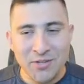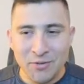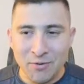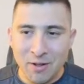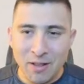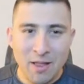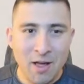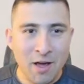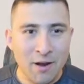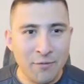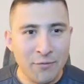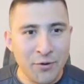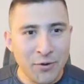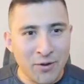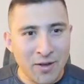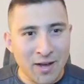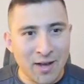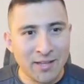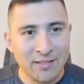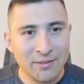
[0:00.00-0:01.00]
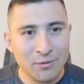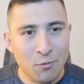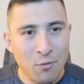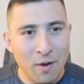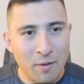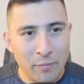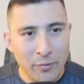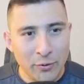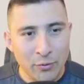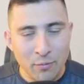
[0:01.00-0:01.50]
So a lot of you guys
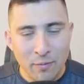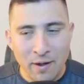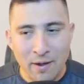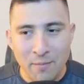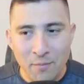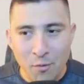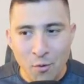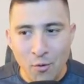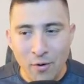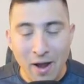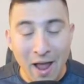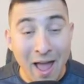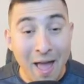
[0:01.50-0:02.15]
want me to buy more